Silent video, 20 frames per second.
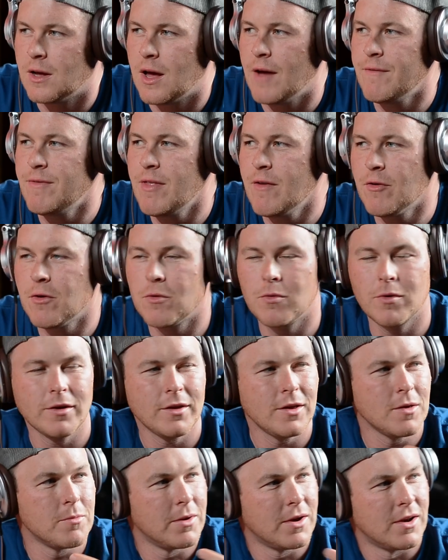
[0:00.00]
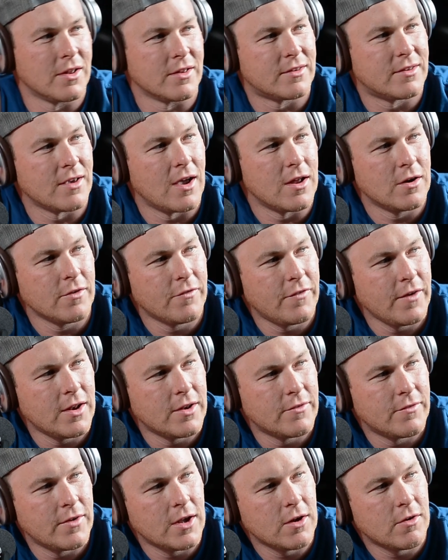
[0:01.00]
I've never really been a cider fan
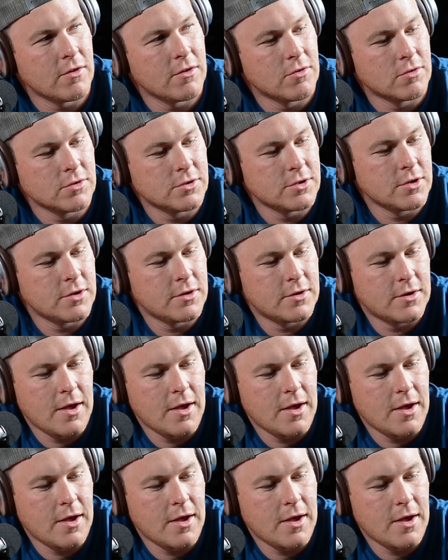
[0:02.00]
of Angry Orchard.